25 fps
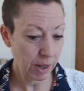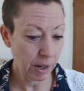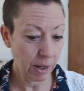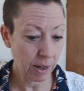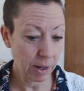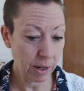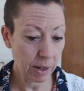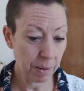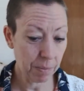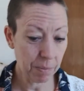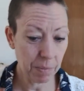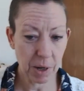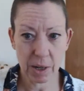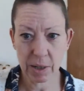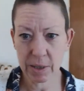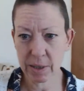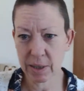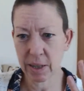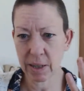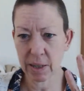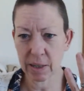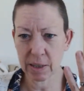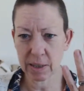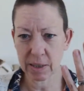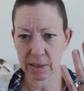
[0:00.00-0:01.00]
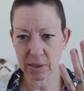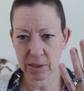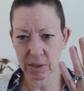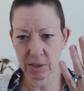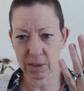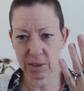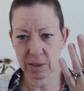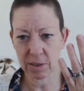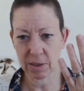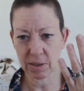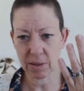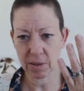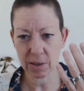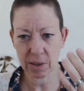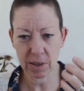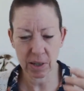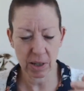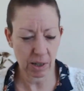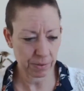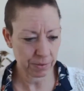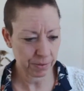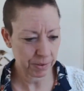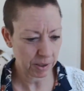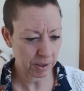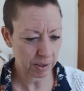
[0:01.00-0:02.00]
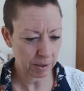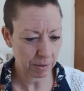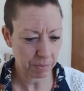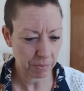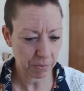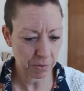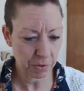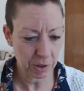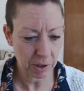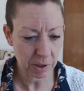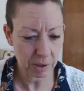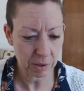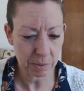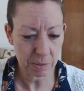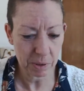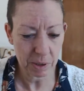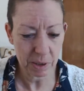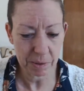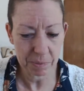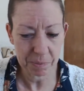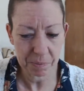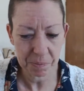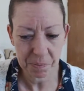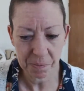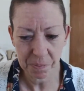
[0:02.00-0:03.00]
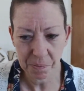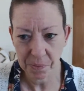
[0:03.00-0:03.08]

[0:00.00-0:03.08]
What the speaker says: And then I can just look after some for a little while.